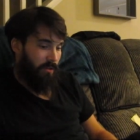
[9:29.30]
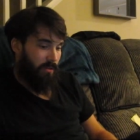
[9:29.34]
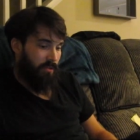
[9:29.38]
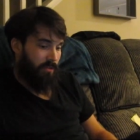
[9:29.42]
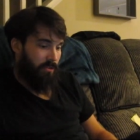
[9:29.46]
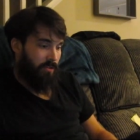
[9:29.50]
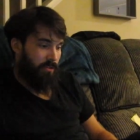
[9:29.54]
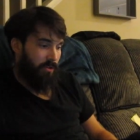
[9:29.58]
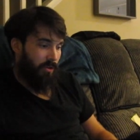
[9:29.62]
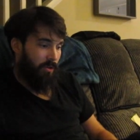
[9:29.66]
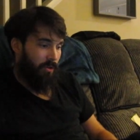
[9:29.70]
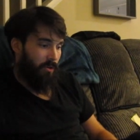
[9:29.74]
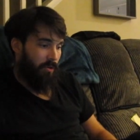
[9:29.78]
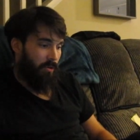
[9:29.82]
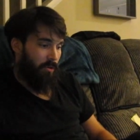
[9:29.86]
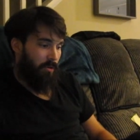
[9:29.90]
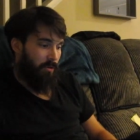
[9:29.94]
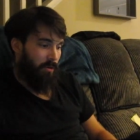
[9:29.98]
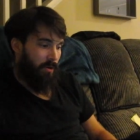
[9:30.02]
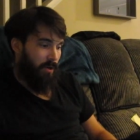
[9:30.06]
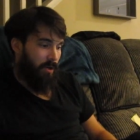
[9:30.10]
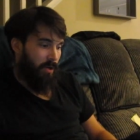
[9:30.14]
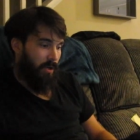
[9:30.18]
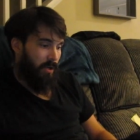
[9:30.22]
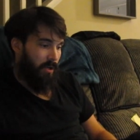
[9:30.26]

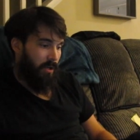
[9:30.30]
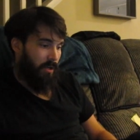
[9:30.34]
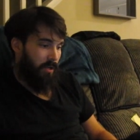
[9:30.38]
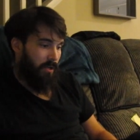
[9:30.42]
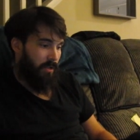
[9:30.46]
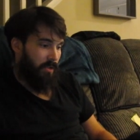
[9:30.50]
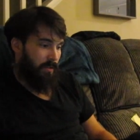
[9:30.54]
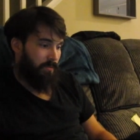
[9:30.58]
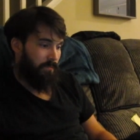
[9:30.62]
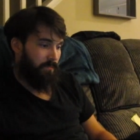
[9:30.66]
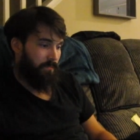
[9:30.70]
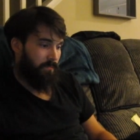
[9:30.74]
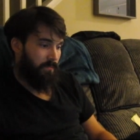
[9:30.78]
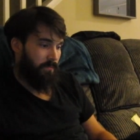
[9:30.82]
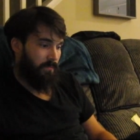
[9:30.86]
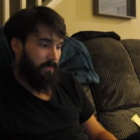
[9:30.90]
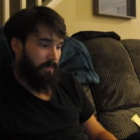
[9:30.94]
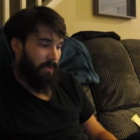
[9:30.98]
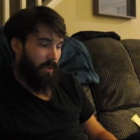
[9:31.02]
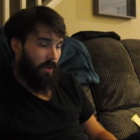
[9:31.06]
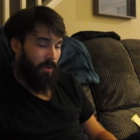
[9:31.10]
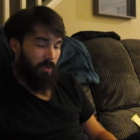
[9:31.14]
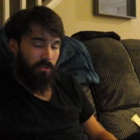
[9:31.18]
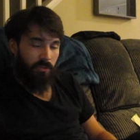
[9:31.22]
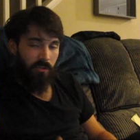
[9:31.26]
So
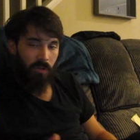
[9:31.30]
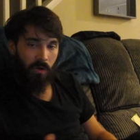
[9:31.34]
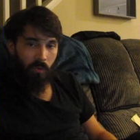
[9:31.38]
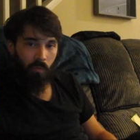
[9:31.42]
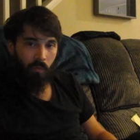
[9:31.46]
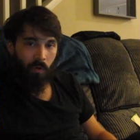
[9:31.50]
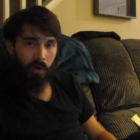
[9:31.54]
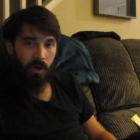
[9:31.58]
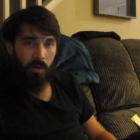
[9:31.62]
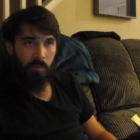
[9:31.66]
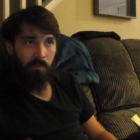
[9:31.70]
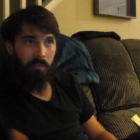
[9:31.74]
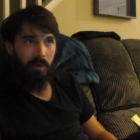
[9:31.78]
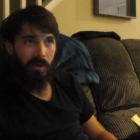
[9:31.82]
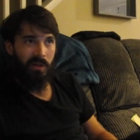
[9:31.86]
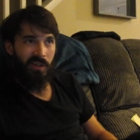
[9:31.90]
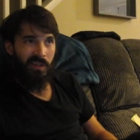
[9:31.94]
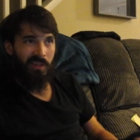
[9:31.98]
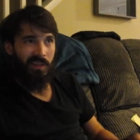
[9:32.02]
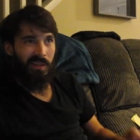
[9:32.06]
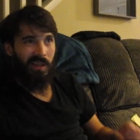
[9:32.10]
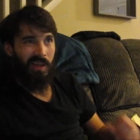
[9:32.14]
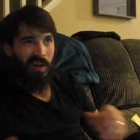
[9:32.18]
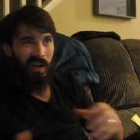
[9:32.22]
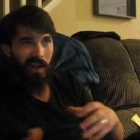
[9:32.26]
those don't work, but
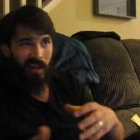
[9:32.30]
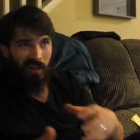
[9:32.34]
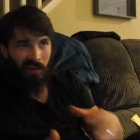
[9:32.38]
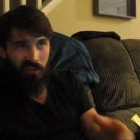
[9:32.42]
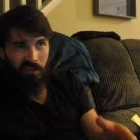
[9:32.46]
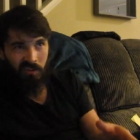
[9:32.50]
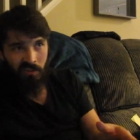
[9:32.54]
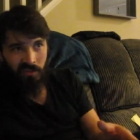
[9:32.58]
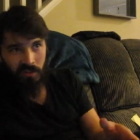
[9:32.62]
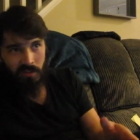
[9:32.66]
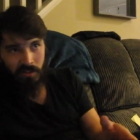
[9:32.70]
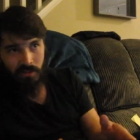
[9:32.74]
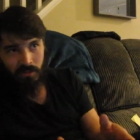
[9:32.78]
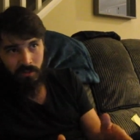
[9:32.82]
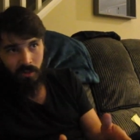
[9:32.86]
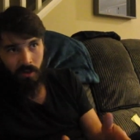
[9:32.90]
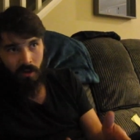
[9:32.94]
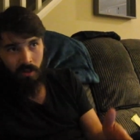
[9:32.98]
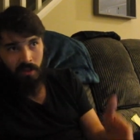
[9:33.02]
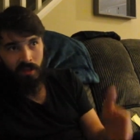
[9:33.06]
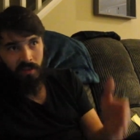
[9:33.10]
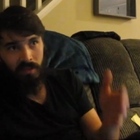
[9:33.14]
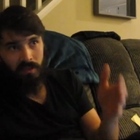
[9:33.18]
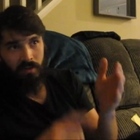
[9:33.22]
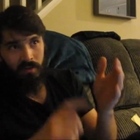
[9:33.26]
then I looked and saw
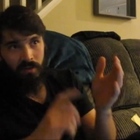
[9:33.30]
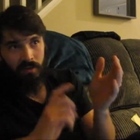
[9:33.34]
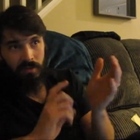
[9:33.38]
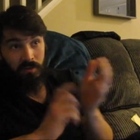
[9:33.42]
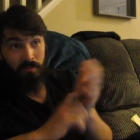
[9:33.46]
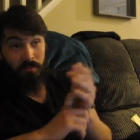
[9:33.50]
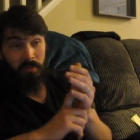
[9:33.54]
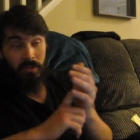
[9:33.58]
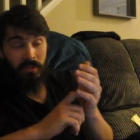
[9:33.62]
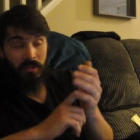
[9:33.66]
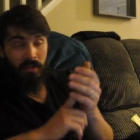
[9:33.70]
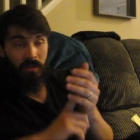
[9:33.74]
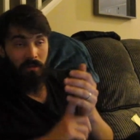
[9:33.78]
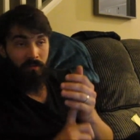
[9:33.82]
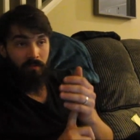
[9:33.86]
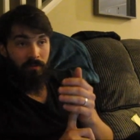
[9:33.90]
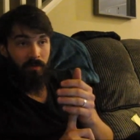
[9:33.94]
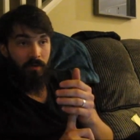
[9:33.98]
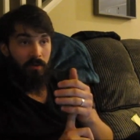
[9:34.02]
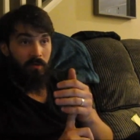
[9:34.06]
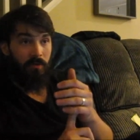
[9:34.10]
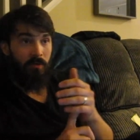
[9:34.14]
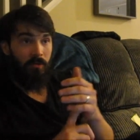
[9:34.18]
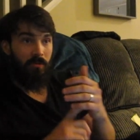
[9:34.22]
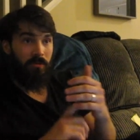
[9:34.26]
that it's missing a
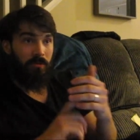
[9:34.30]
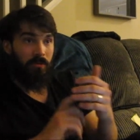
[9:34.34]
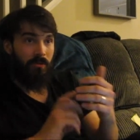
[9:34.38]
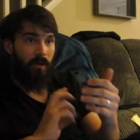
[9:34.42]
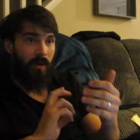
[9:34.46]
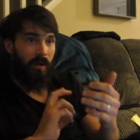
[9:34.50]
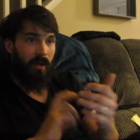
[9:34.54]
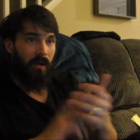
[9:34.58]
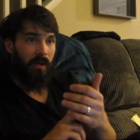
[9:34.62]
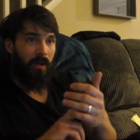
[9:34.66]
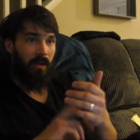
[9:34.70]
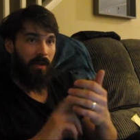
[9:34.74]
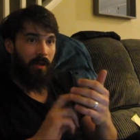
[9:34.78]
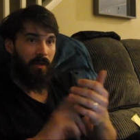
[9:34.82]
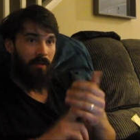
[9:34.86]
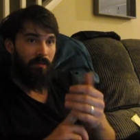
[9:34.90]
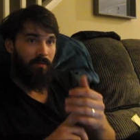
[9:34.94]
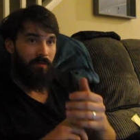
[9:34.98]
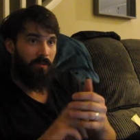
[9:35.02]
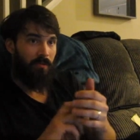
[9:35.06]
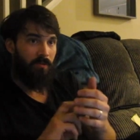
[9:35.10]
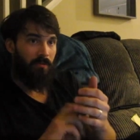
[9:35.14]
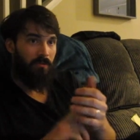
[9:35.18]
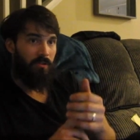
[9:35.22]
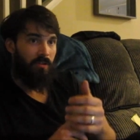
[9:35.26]
fuse, so I gotta get
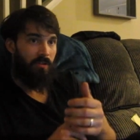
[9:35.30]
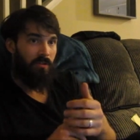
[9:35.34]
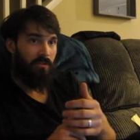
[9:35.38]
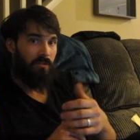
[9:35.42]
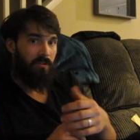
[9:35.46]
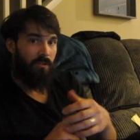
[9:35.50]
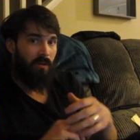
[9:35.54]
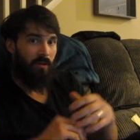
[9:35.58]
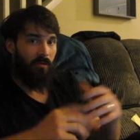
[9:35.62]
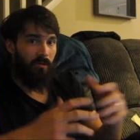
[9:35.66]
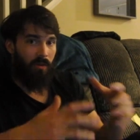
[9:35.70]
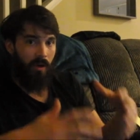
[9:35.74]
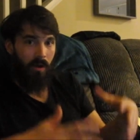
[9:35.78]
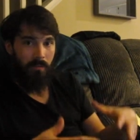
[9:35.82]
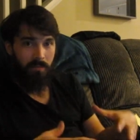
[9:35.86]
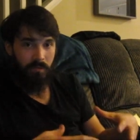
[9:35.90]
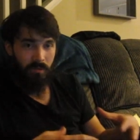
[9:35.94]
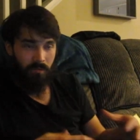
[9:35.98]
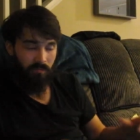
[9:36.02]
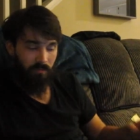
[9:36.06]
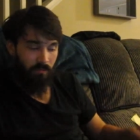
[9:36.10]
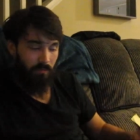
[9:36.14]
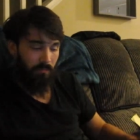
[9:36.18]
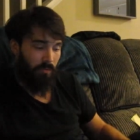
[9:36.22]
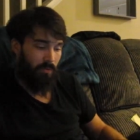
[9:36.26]
fuses. So I'll grab
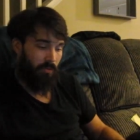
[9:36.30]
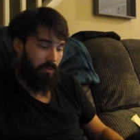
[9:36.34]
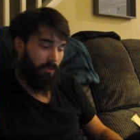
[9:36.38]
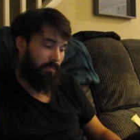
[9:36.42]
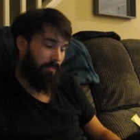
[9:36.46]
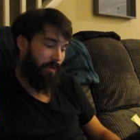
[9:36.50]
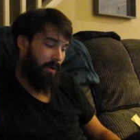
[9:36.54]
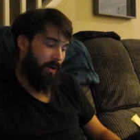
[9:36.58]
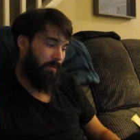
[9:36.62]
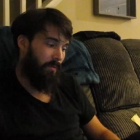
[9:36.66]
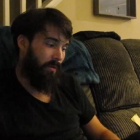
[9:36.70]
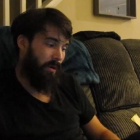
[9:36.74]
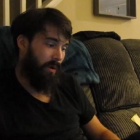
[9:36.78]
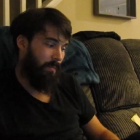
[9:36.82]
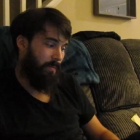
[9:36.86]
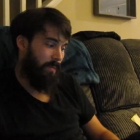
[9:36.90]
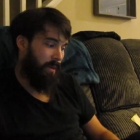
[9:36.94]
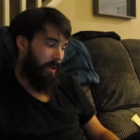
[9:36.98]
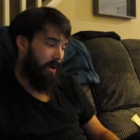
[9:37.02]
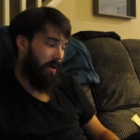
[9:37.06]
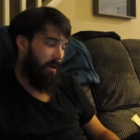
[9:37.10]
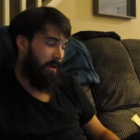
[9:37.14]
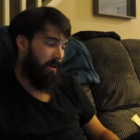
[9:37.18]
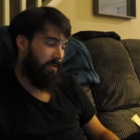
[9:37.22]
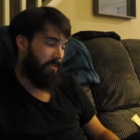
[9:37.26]
some from Pull Apart while I'm
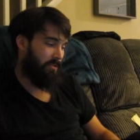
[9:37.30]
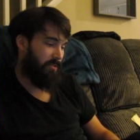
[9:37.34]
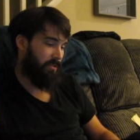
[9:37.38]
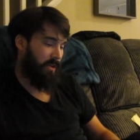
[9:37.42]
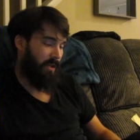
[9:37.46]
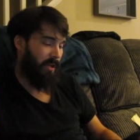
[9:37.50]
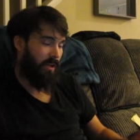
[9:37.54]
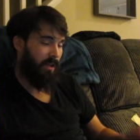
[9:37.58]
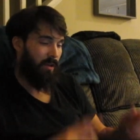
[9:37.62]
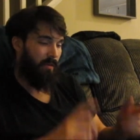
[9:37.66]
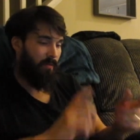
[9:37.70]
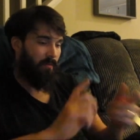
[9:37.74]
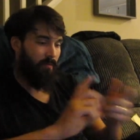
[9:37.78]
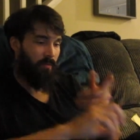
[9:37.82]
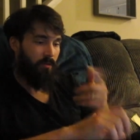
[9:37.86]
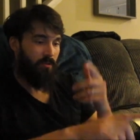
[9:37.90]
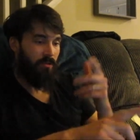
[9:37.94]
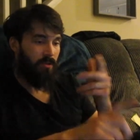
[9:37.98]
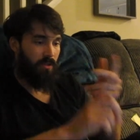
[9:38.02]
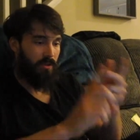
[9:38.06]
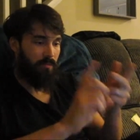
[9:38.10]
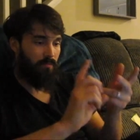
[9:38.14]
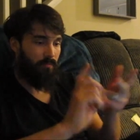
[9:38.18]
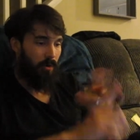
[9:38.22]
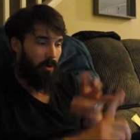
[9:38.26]
there. So I gotta get
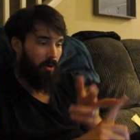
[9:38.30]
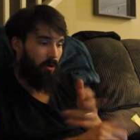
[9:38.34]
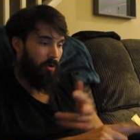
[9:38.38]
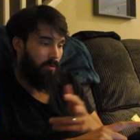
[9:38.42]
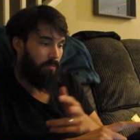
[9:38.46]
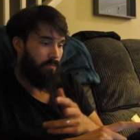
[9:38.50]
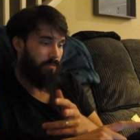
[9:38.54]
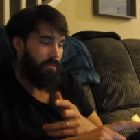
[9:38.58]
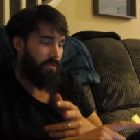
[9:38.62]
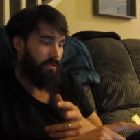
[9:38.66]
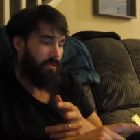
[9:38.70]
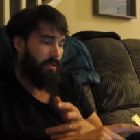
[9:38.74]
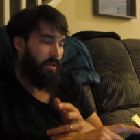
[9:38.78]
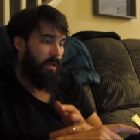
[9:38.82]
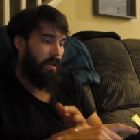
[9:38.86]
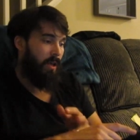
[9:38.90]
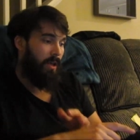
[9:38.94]
fuses, bulbs.